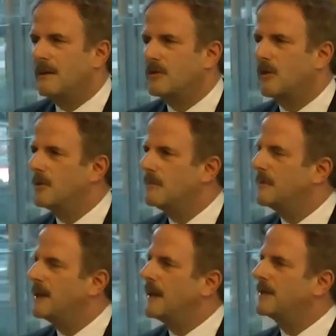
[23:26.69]
so
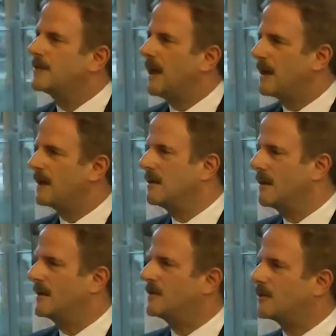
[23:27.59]
it's taken
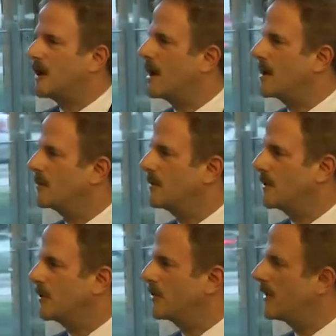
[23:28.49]
this
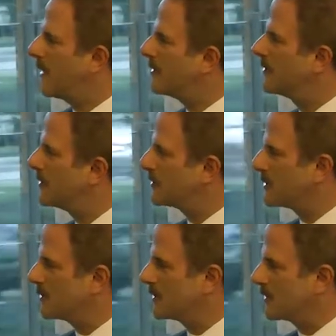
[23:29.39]
time to have an official
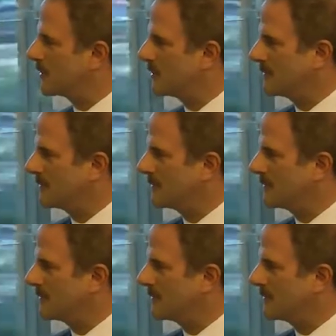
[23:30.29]
launch.